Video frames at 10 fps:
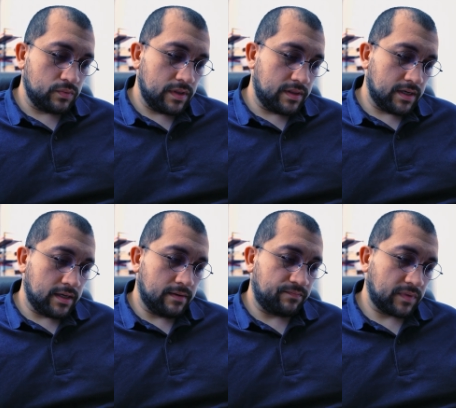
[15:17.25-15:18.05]
with
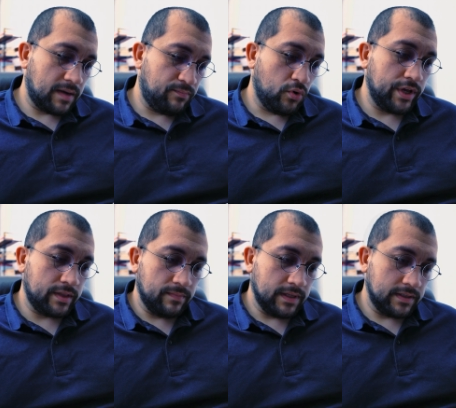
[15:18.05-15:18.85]
the
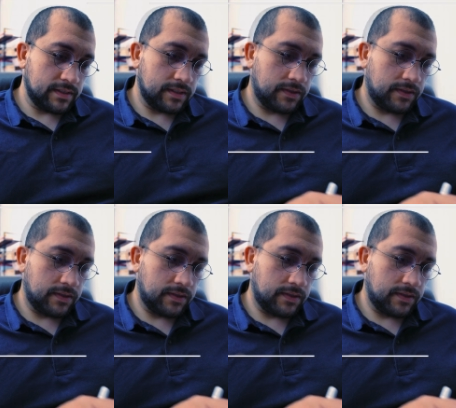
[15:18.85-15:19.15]
appointments.